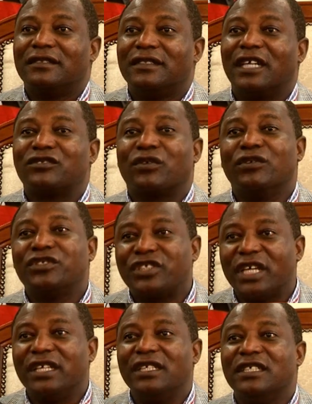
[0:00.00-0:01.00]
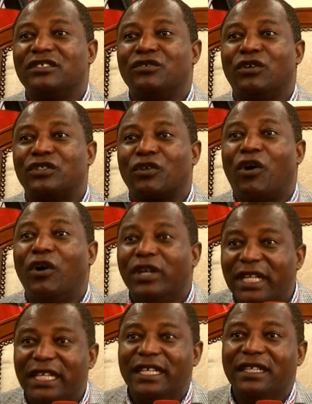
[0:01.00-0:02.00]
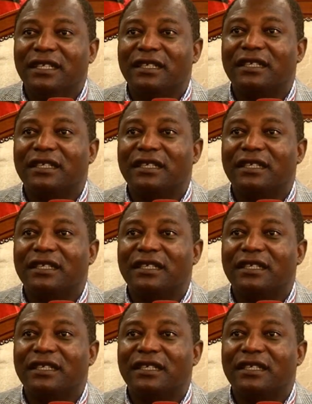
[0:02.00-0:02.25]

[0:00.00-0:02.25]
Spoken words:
the solution is not only